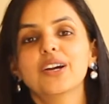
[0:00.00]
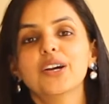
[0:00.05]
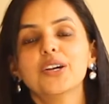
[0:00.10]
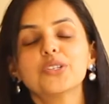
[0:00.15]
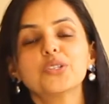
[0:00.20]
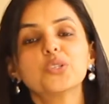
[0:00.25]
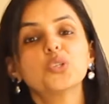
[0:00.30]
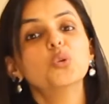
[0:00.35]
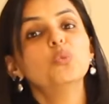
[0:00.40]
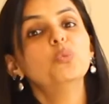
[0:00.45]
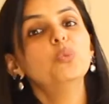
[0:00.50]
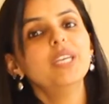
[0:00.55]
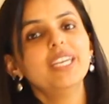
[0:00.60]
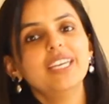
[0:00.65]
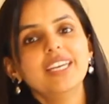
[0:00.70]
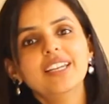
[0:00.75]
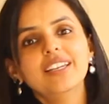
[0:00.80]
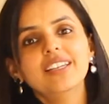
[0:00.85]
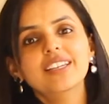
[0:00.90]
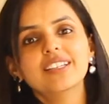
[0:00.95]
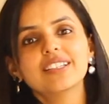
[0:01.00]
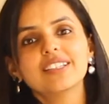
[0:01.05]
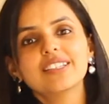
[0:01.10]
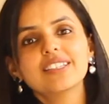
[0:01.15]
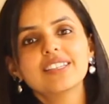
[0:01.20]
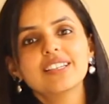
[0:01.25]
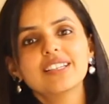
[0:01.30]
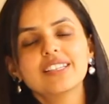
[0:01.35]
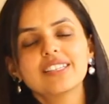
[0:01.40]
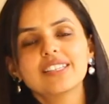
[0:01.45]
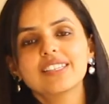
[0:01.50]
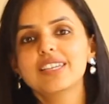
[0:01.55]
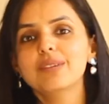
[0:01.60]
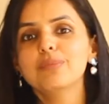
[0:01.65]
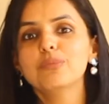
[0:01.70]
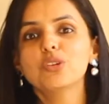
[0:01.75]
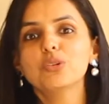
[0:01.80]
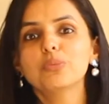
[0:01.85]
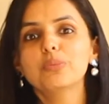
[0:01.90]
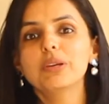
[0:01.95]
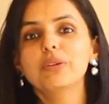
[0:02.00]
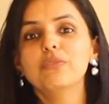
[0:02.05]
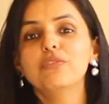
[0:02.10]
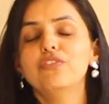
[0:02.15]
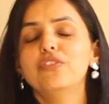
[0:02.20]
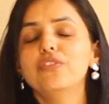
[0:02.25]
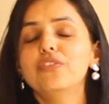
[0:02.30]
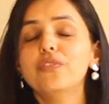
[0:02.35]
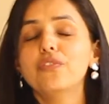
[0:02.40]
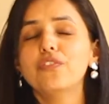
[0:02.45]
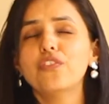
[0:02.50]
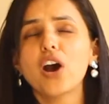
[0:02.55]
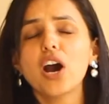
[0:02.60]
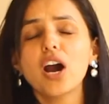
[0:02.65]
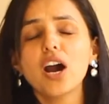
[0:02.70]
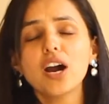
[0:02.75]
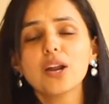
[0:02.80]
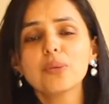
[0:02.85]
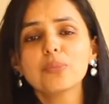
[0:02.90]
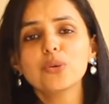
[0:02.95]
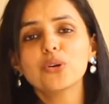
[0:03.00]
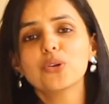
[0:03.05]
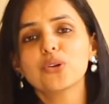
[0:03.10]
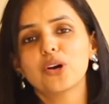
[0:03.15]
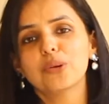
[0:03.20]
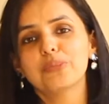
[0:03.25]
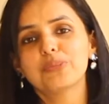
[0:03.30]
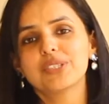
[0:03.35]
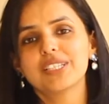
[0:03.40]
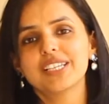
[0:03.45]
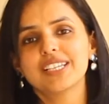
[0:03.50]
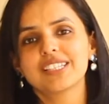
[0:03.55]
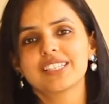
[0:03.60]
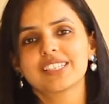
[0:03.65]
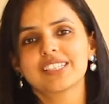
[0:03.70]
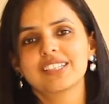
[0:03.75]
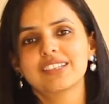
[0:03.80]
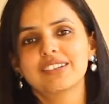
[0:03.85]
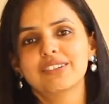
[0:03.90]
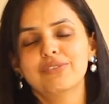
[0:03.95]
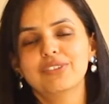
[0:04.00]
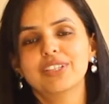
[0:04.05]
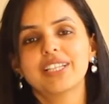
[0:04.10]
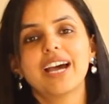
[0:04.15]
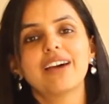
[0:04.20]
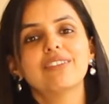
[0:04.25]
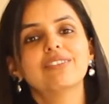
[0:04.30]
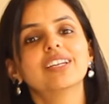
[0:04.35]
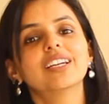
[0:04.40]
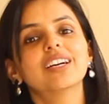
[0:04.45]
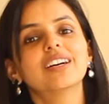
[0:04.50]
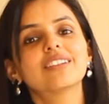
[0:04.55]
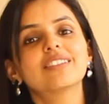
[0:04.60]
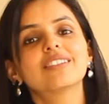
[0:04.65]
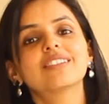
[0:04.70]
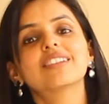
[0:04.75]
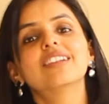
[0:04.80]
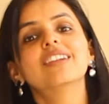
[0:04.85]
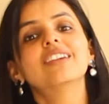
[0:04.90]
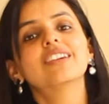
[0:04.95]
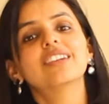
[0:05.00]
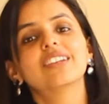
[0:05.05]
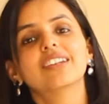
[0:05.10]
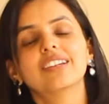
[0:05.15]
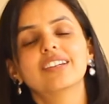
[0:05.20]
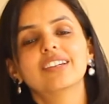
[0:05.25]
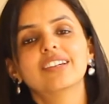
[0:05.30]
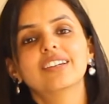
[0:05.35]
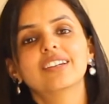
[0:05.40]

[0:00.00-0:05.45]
So, we Indians seem to be far more obsessed with having our children